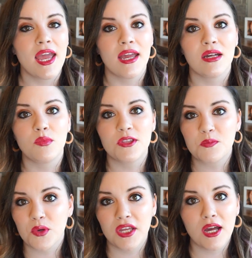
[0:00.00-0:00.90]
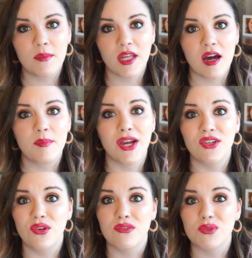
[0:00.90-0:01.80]
and with spring coming up, I
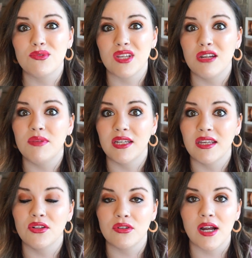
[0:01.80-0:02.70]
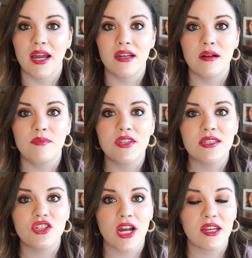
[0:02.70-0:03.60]
knew this was gonna be a killer item.
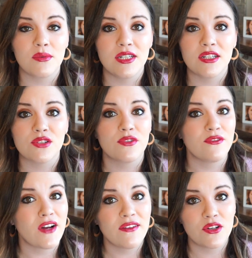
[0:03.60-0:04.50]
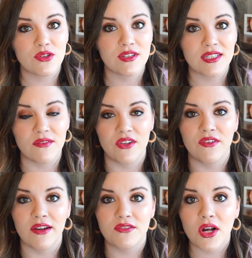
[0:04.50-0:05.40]
This jacket retails for
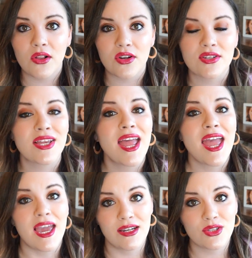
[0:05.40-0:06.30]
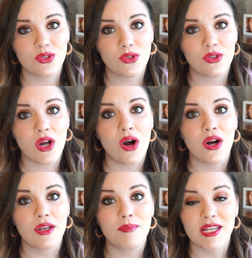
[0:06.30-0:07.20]
$575, and it sold
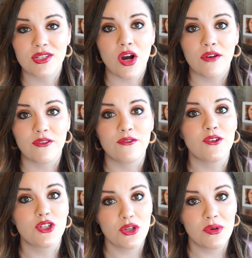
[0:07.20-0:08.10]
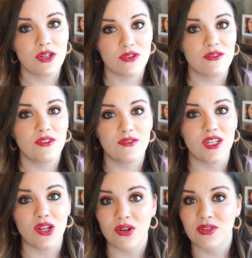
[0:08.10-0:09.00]
on best offer for
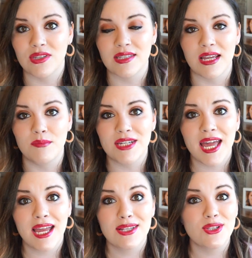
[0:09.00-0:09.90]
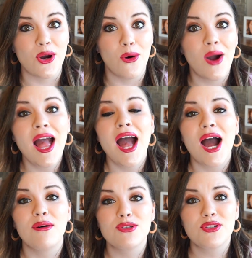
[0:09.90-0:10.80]
$250 the same day. So
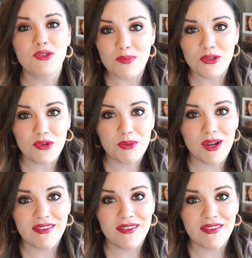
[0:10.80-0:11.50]
I was super thrilled by